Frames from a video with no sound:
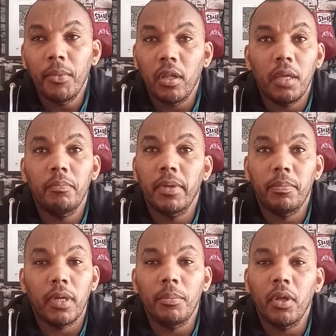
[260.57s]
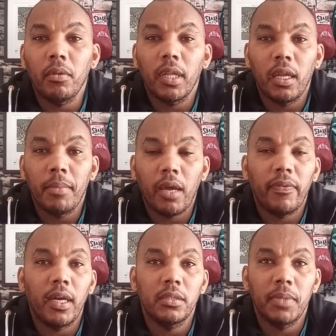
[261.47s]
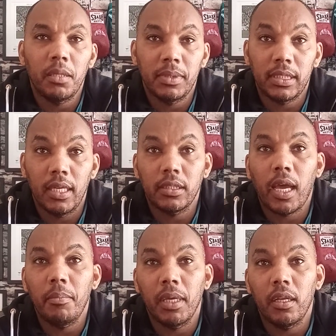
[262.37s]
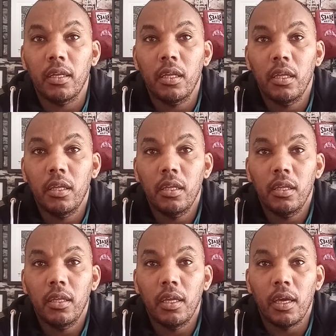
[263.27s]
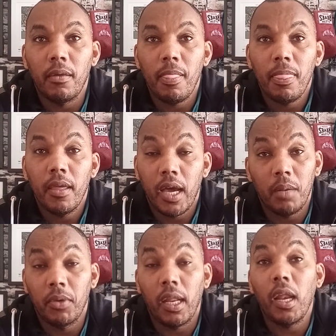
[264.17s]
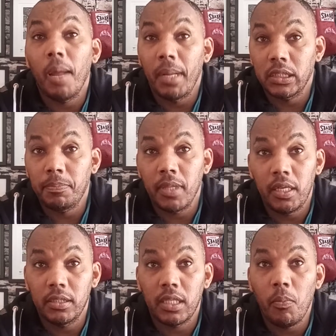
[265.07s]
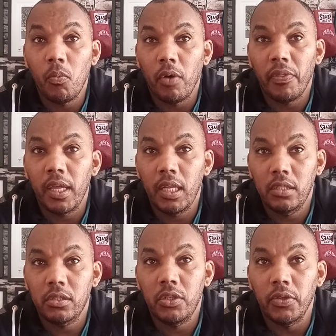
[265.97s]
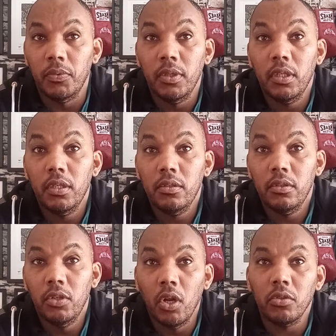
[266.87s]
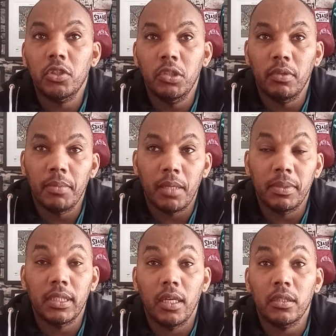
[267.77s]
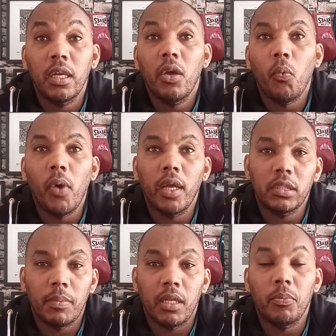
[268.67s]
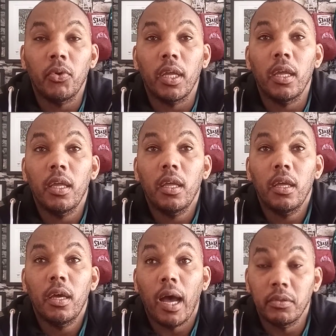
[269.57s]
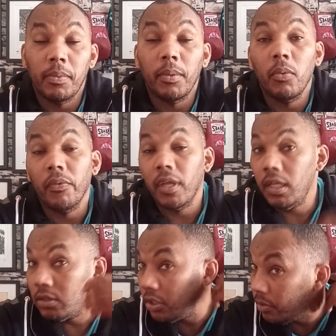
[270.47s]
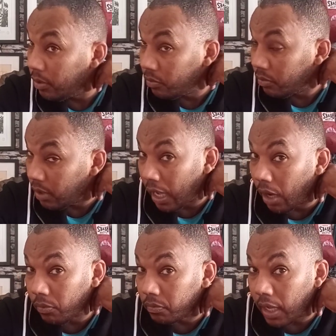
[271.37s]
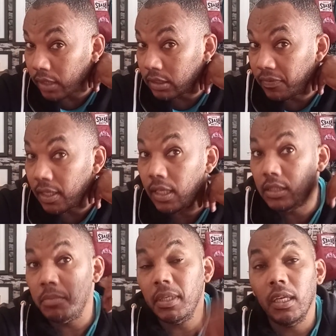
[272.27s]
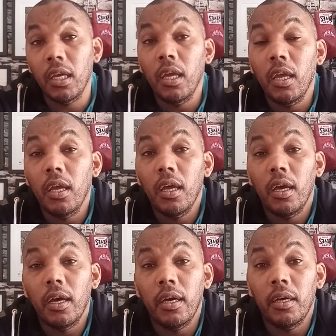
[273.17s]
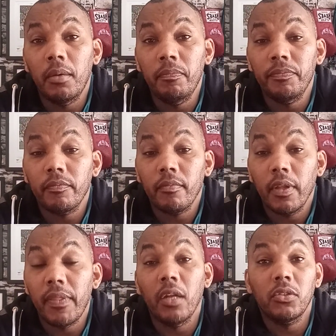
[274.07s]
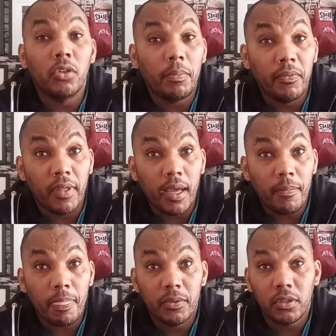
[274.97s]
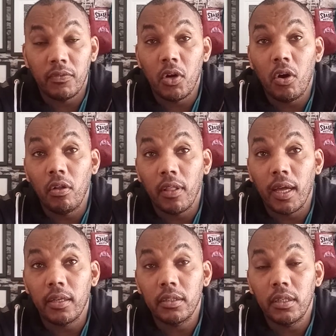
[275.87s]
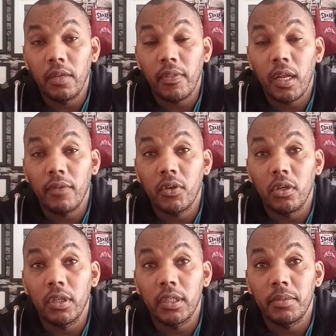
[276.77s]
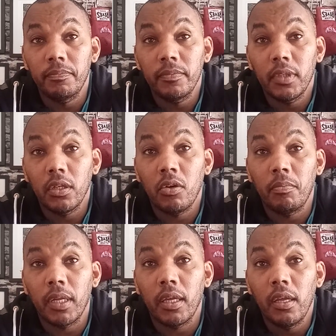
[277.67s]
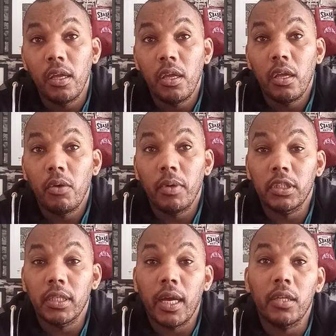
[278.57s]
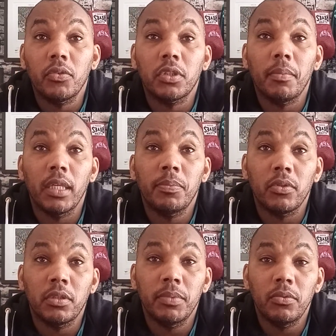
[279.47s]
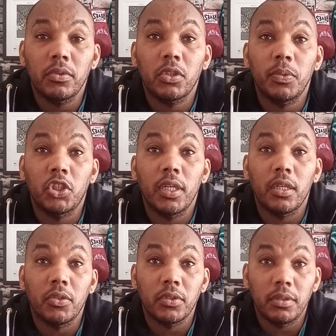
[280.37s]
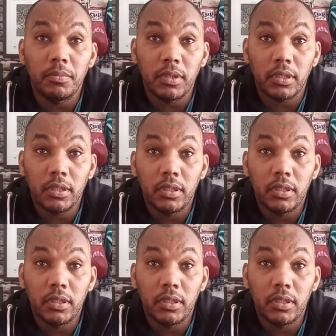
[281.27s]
I'm not letting my fighters make the mistakes I made. Yeah, and I'm explaining to them what they need to do, not to do and make mistakes, where to make the money, how to make the money, what they need to do, and how active they need to be. Then on top of that, so I've got all that, and then I've got a company which I customise boxing boots, Switch Hitter Customs.